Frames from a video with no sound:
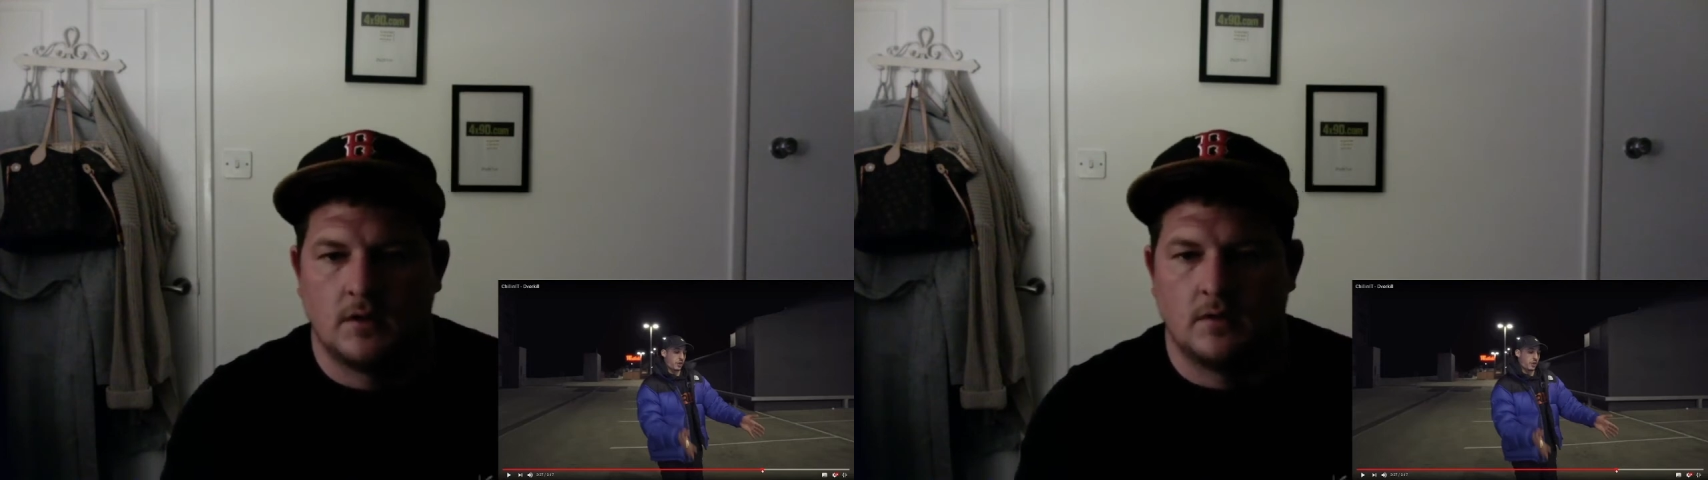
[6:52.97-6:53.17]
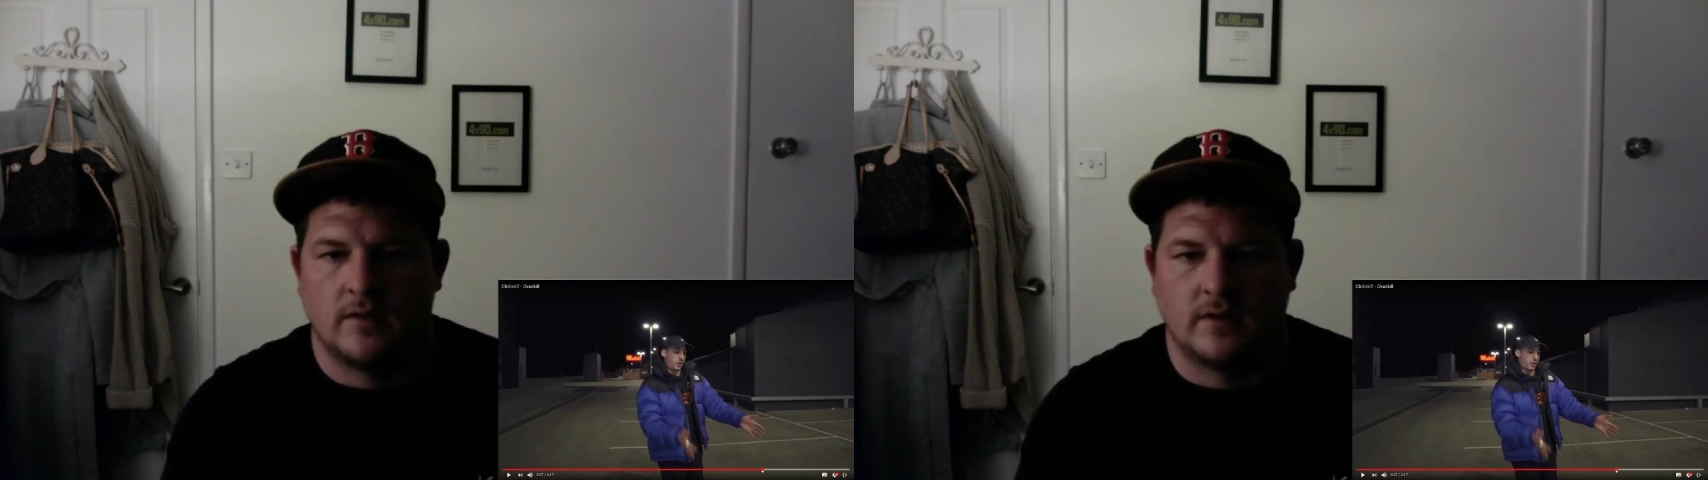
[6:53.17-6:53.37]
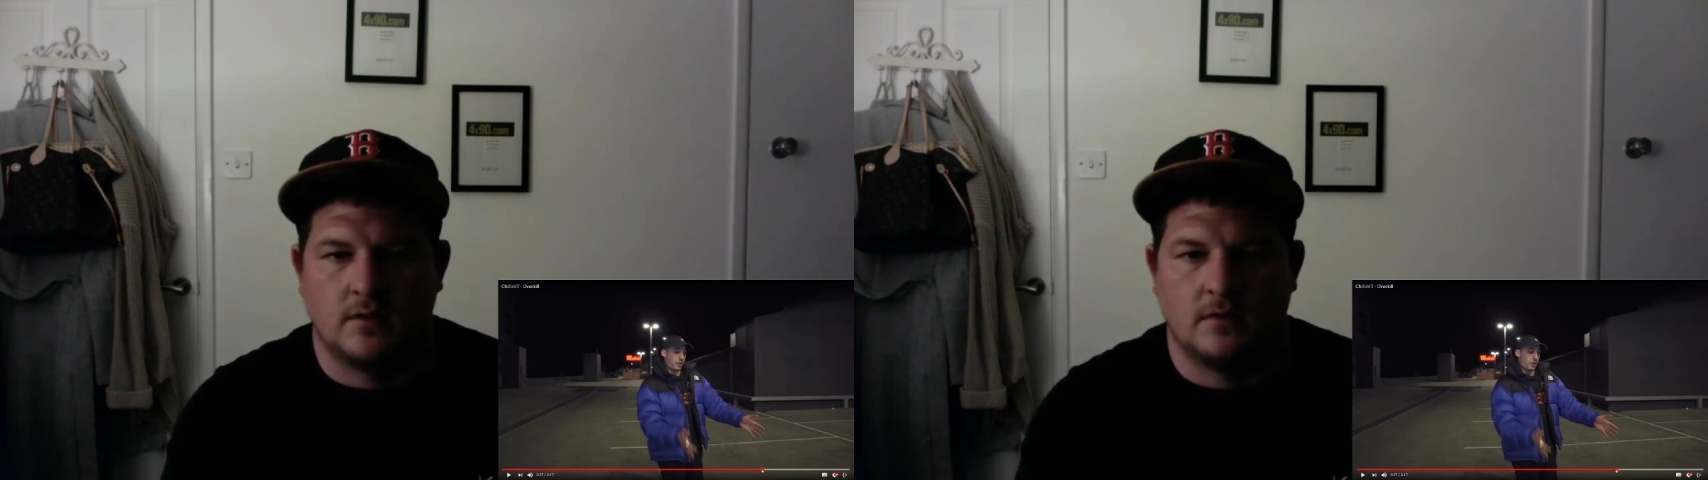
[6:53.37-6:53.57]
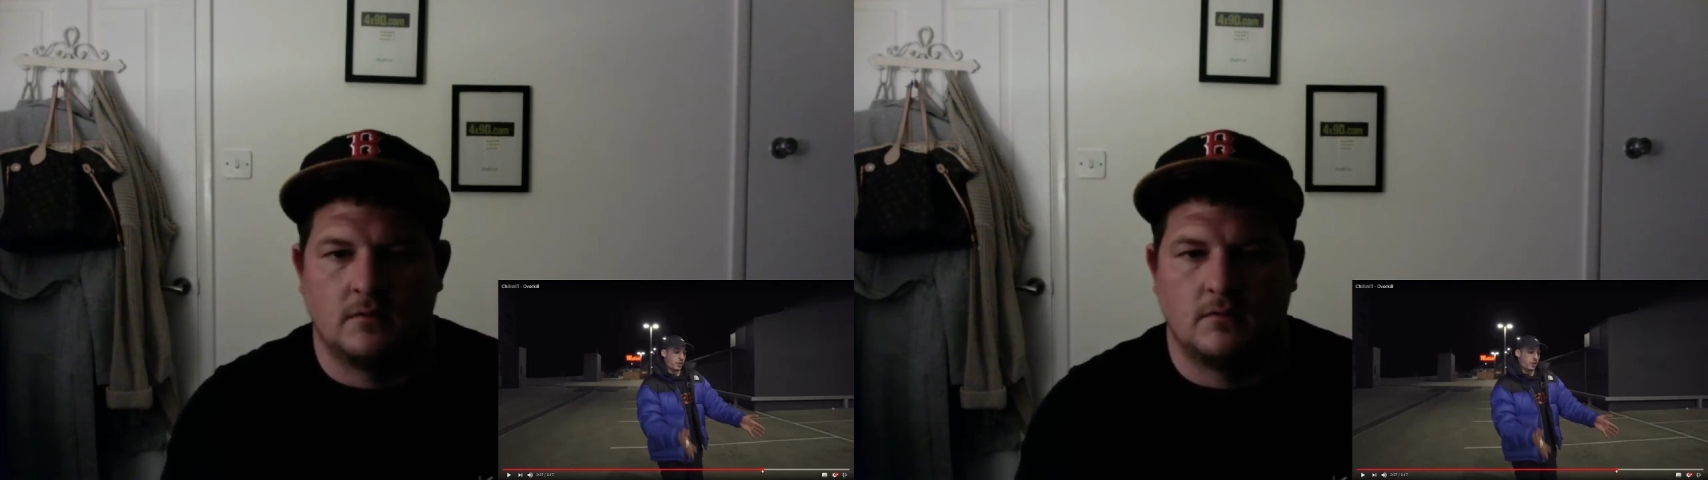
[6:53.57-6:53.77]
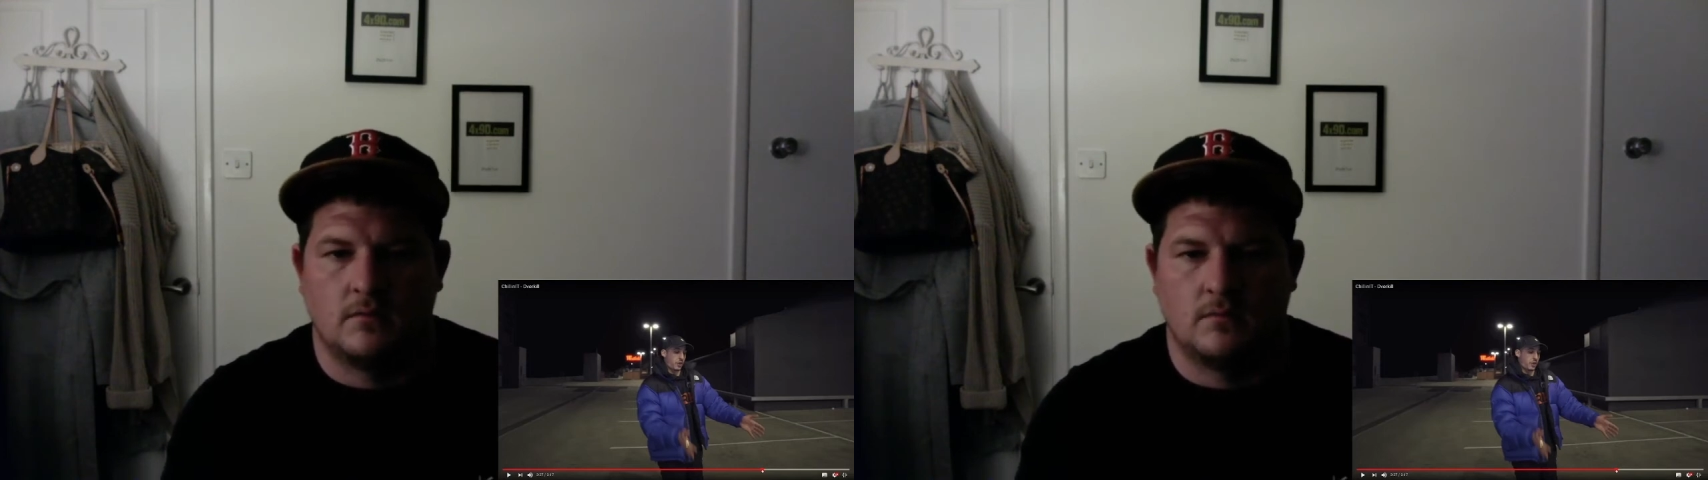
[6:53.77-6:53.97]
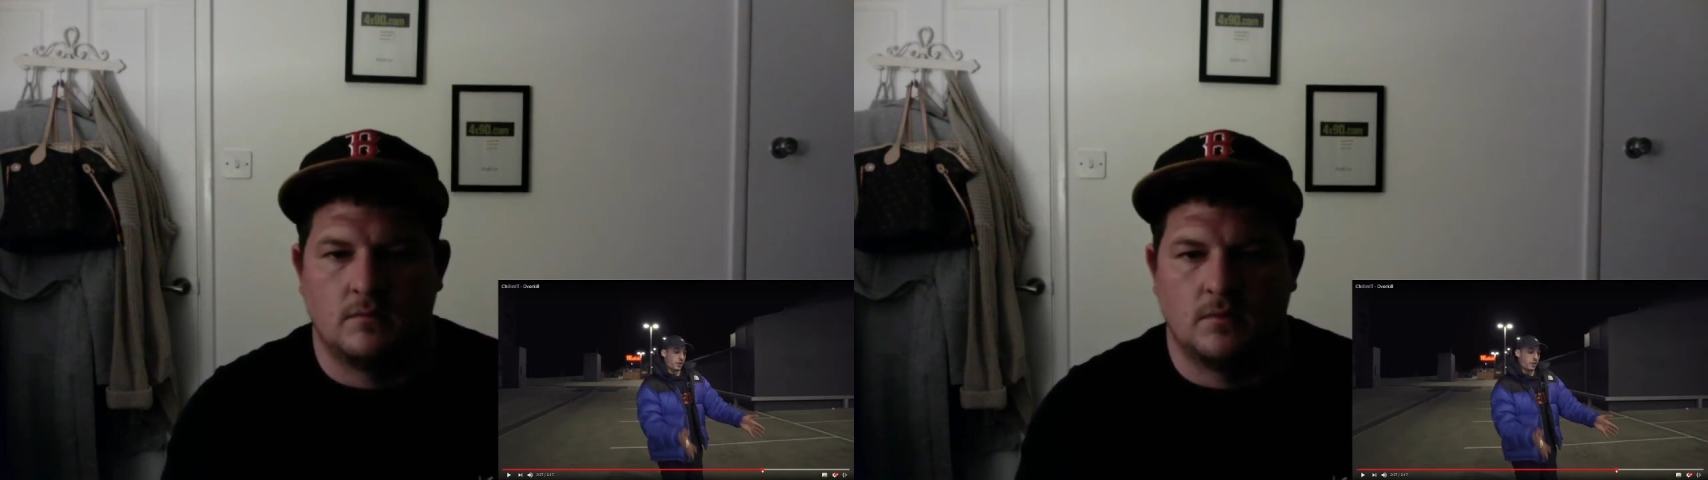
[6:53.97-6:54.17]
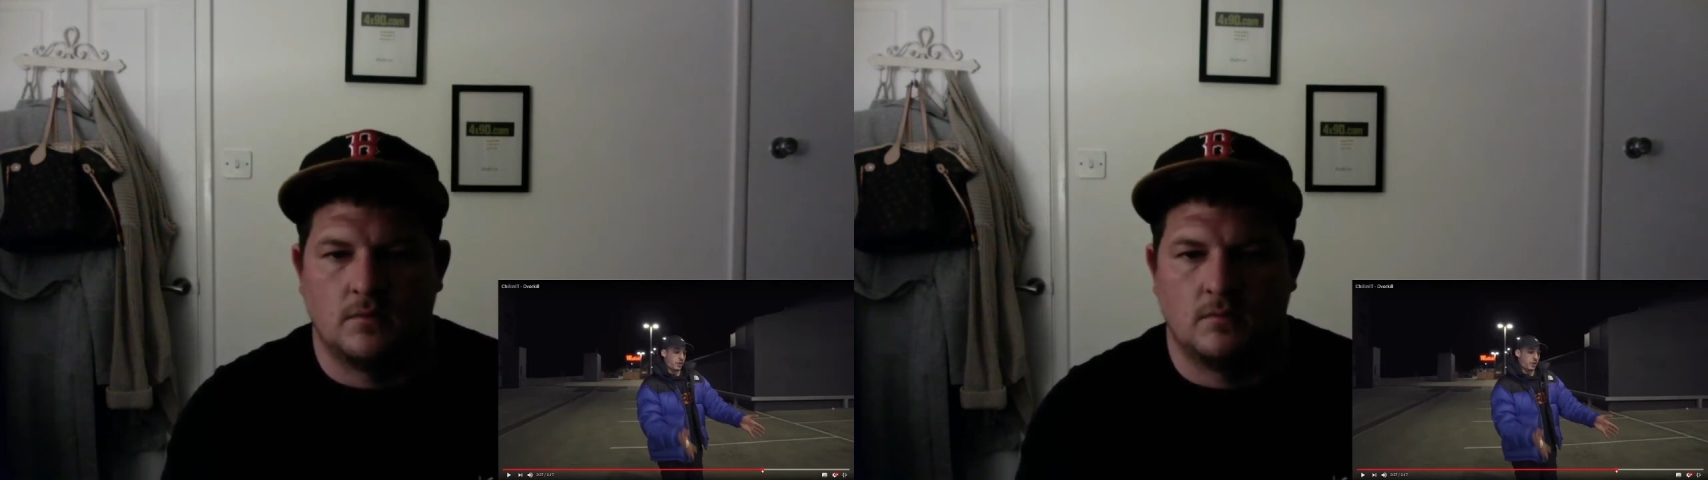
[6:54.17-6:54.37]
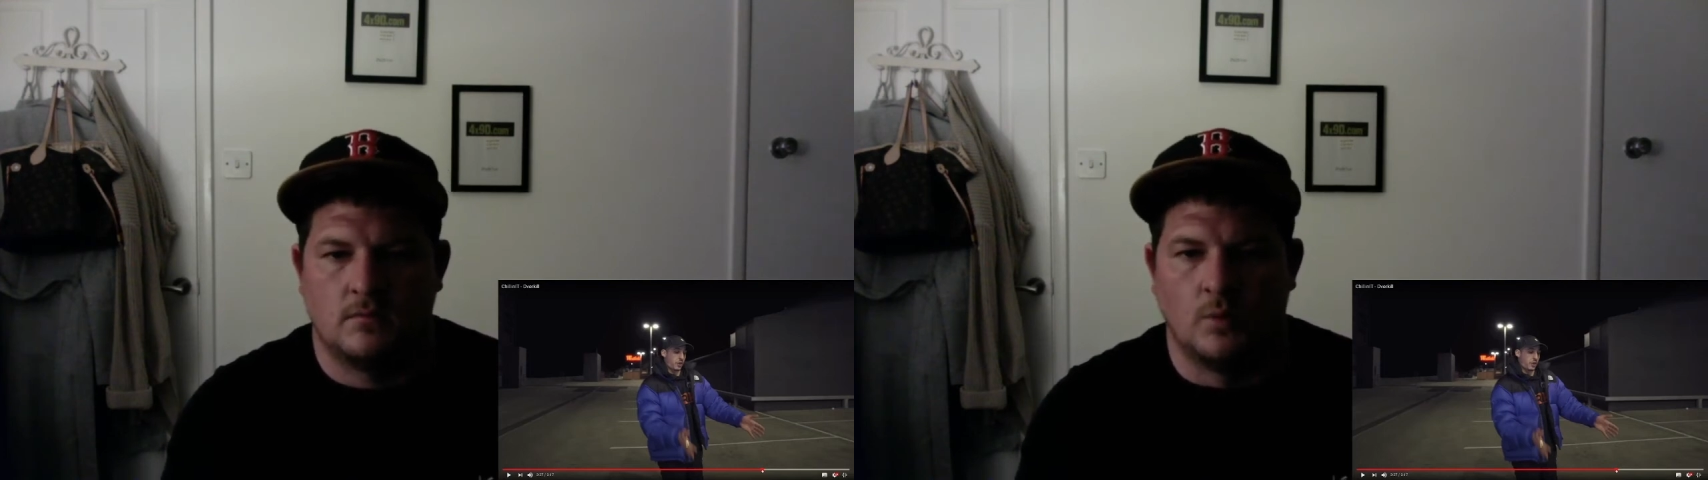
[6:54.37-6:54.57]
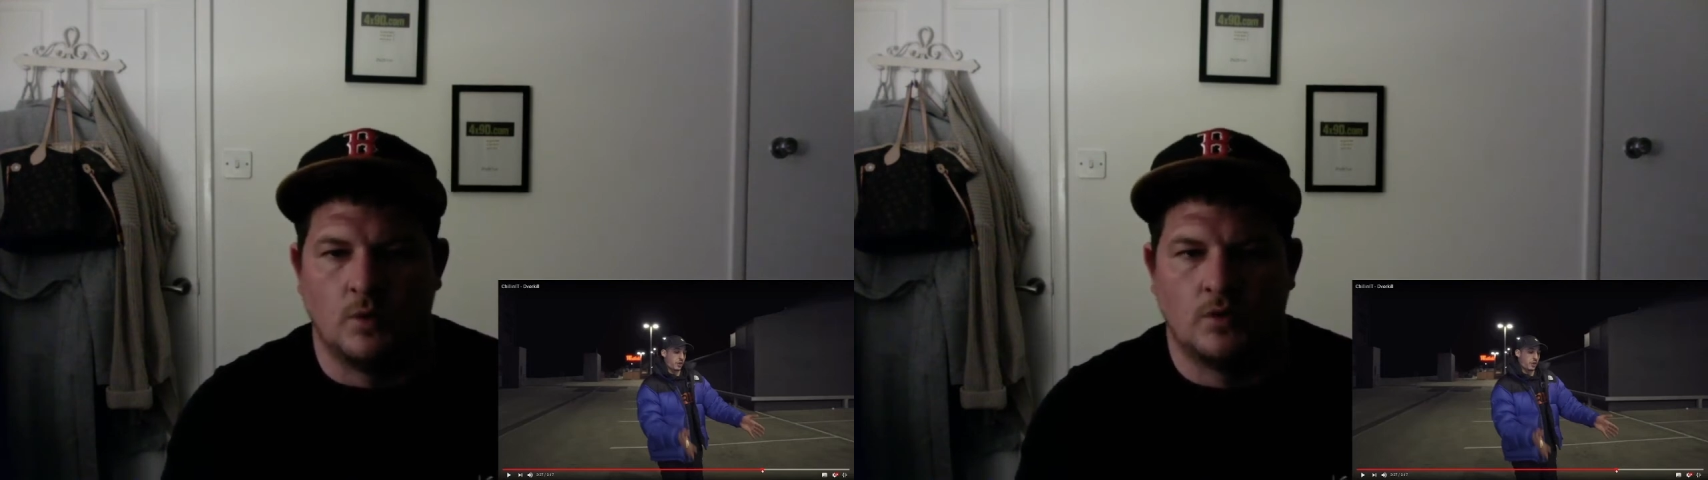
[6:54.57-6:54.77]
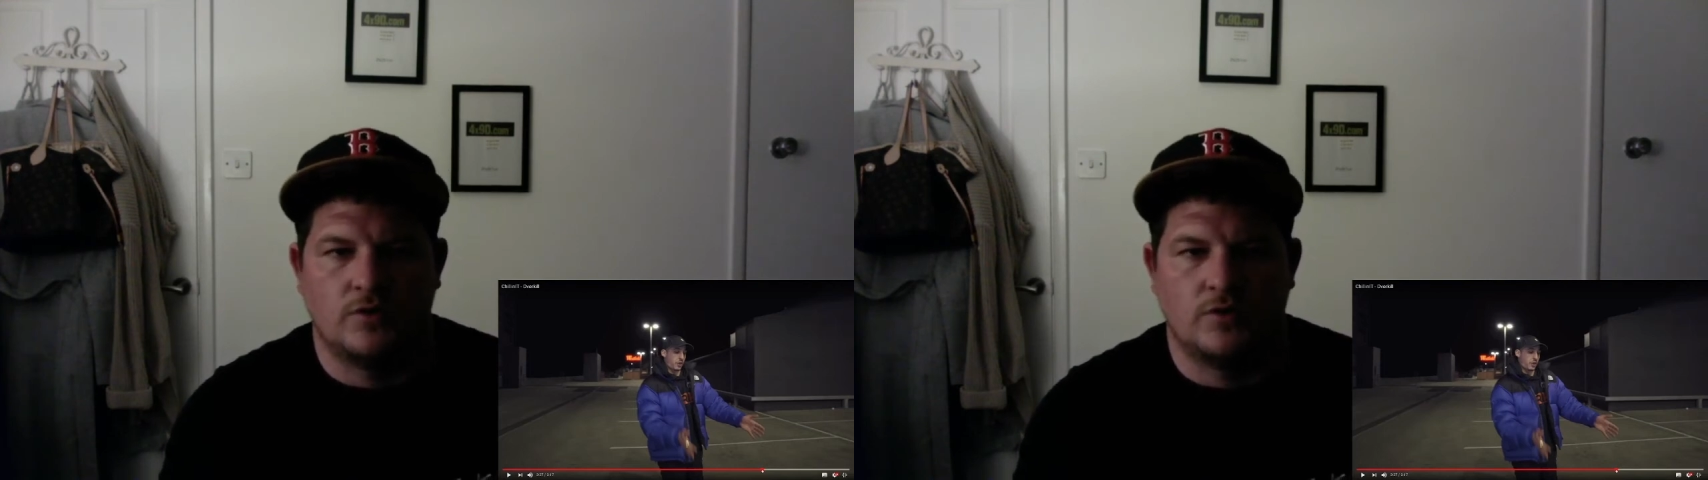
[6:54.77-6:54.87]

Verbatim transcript: 2001,